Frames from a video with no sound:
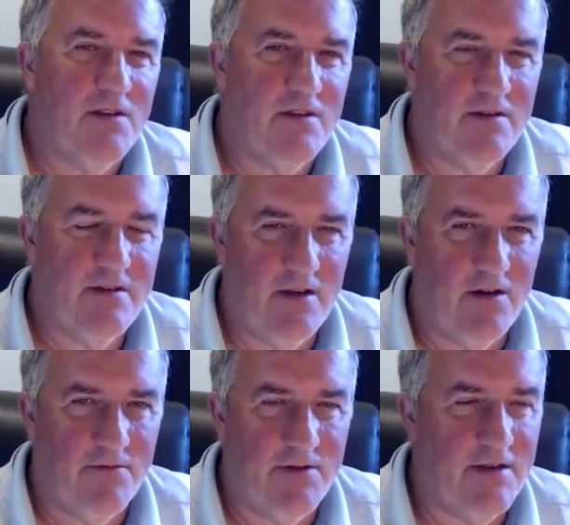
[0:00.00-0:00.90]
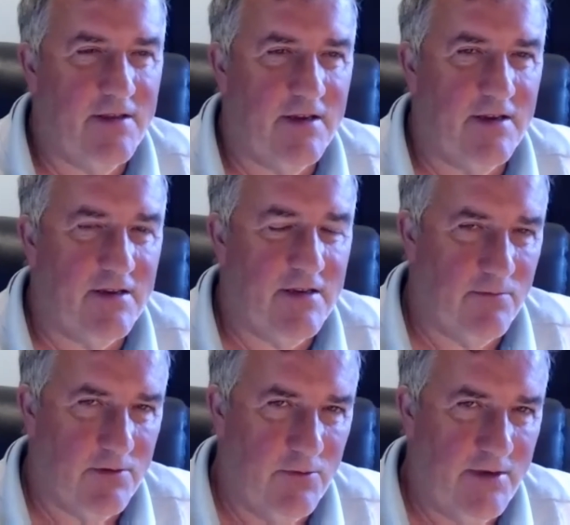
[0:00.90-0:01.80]
to starve. And I think it does
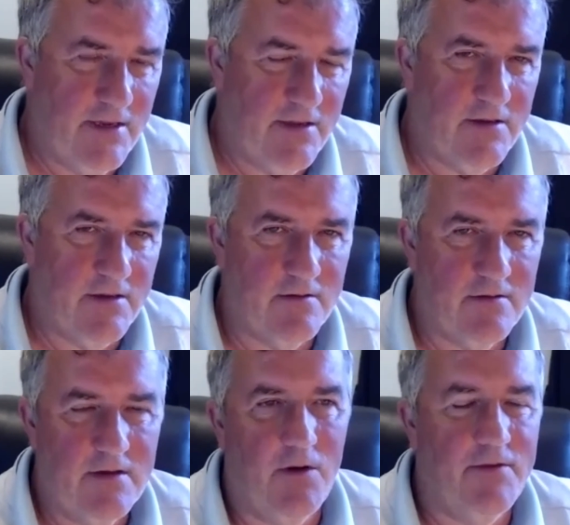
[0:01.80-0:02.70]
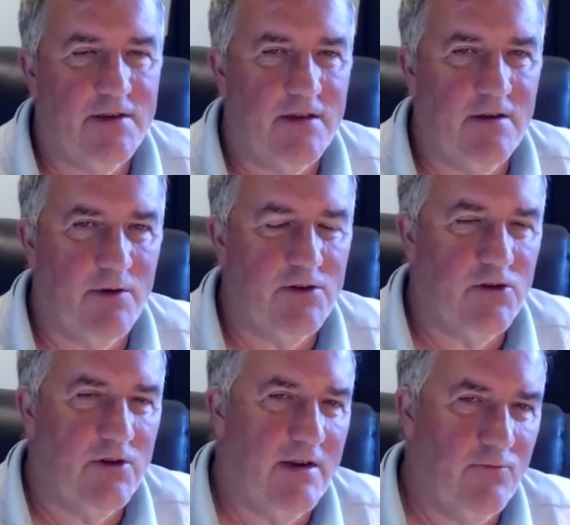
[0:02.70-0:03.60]
help to reset things. Obviously, your blood
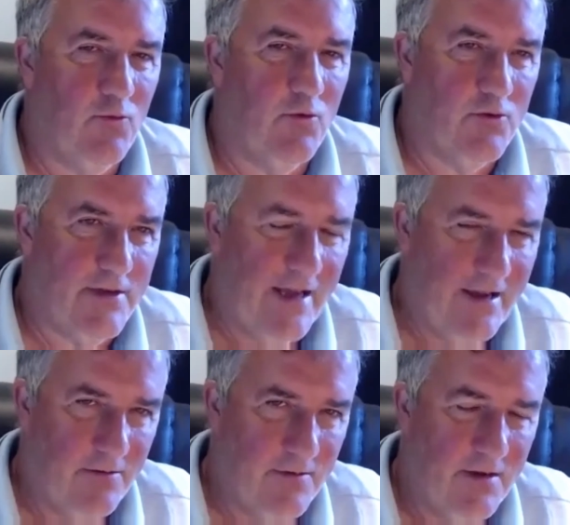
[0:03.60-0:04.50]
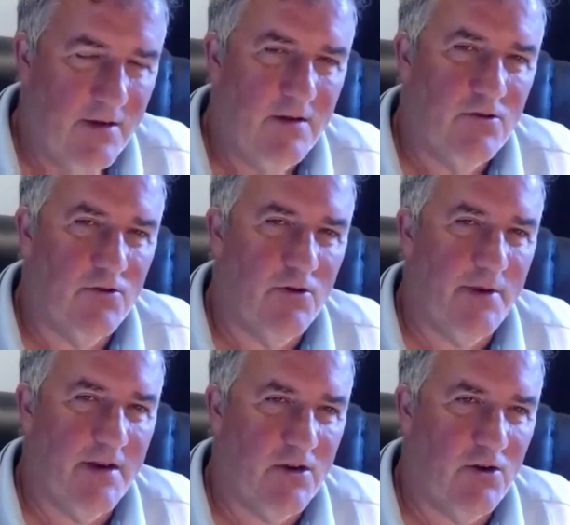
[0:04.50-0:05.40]
sugar level will go down. You'll not
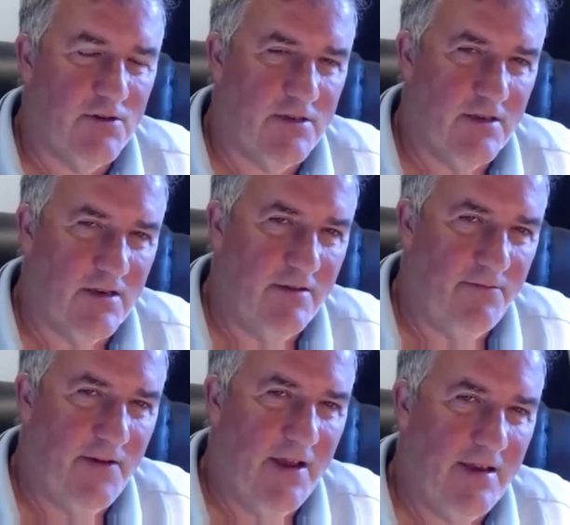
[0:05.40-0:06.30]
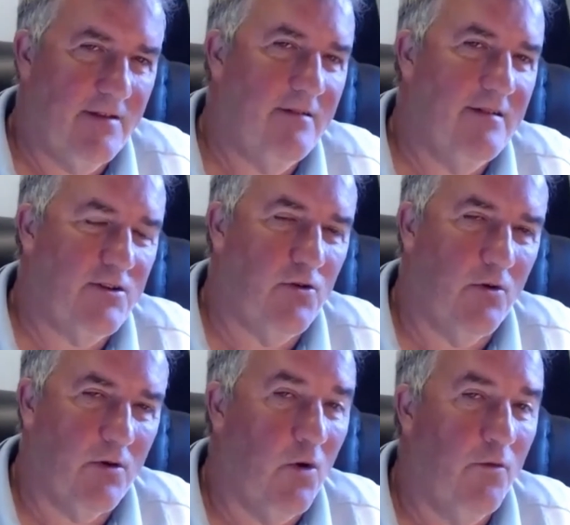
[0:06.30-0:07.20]
be in a constantly fed
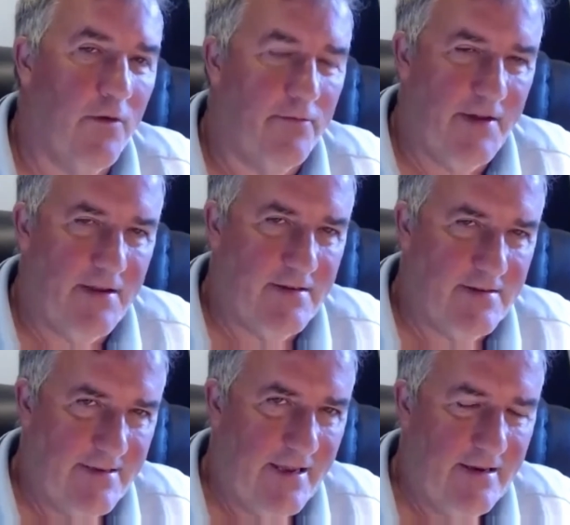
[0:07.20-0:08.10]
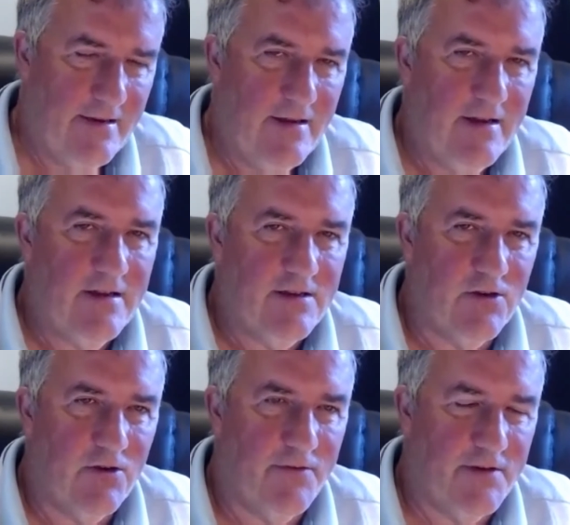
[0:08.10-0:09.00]
stroke, overfed state. So
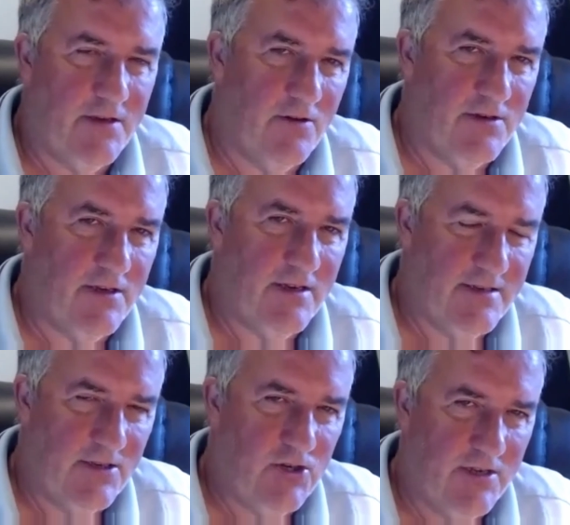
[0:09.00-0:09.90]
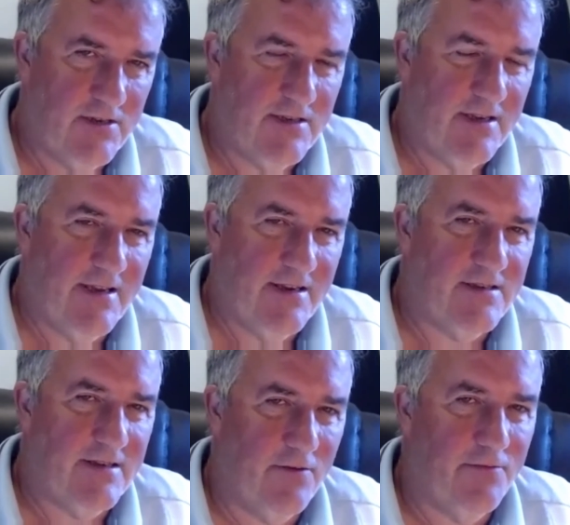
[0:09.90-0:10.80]
your physiology has a chance to get
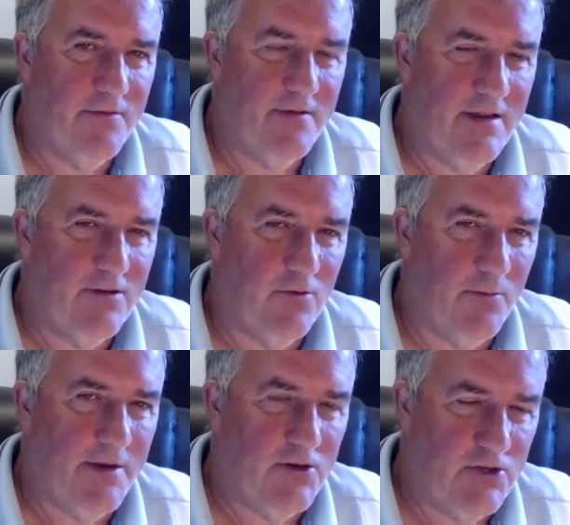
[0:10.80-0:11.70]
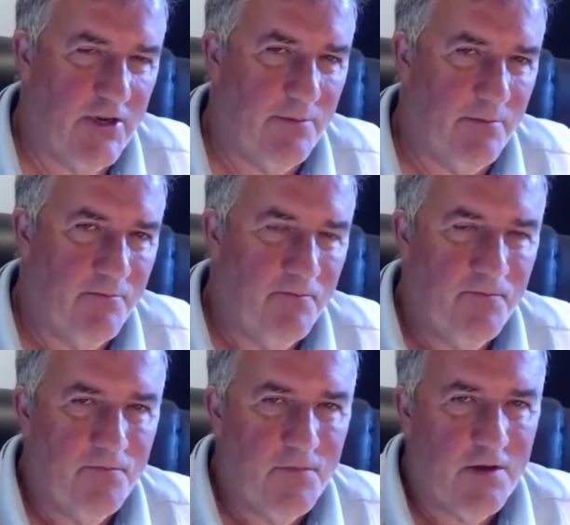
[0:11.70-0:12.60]
itself into a better shape.
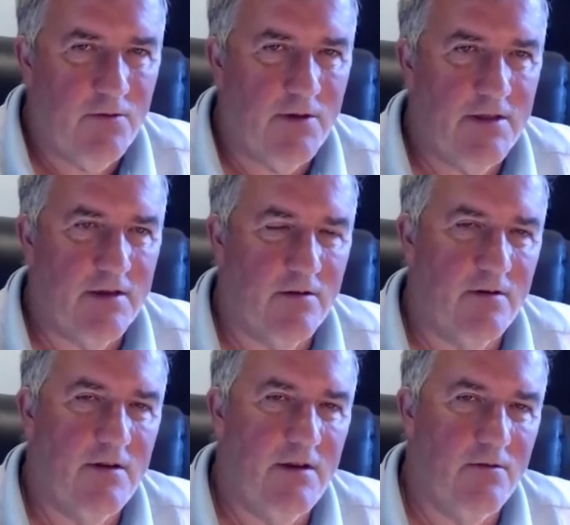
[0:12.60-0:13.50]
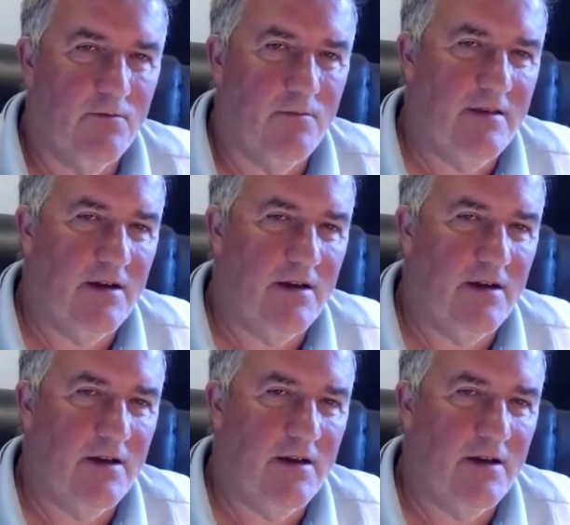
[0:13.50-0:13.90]
So I think, the